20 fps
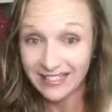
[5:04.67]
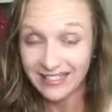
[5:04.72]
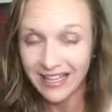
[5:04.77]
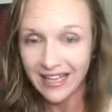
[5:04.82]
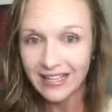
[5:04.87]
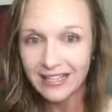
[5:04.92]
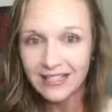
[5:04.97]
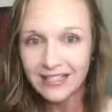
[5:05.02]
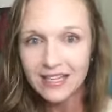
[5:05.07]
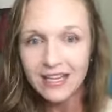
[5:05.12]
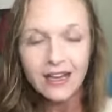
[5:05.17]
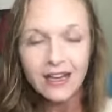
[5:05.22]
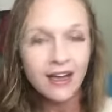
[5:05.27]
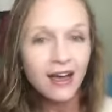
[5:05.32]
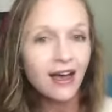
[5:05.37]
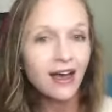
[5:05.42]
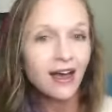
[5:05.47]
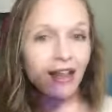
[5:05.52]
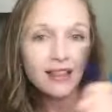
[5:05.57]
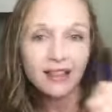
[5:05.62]
scent.
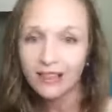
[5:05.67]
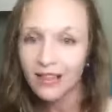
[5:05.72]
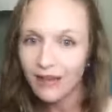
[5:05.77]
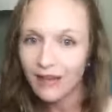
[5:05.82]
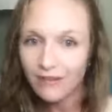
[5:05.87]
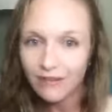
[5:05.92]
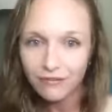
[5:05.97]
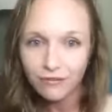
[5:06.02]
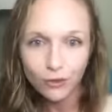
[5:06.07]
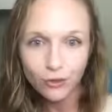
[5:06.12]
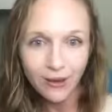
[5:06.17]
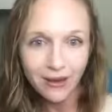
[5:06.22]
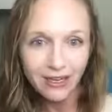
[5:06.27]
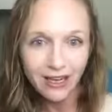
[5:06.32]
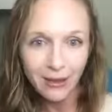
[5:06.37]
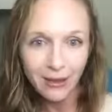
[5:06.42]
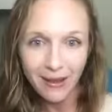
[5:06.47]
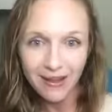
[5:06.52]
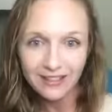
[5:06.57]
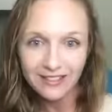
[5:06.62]
Love it for
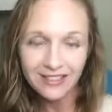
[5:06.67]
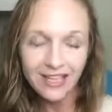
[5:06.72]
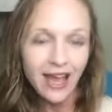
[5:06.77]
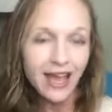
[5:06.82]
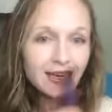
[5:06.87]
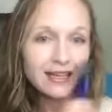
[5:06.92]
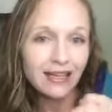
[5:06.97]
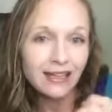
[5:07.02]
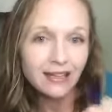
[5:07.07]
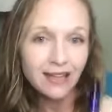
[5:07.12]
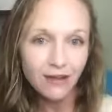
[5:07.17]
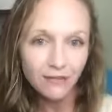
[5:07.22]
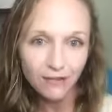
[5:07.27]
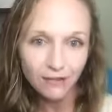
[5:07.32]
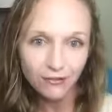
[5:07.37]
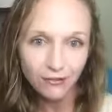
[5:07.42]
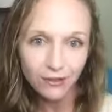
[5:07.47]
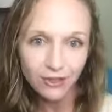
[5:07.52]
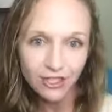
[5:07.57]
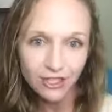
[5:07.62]
when I'm outside, love
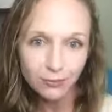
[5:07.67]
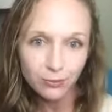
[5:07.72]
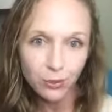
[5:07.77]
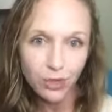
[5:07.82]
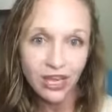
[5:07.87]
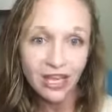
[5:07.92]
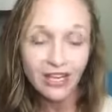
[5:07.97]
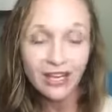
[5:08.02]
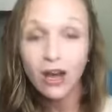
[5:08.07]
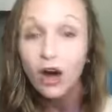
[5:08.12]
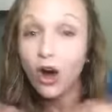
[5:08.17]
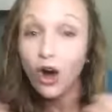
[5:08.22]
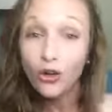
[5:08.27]
it for the spring.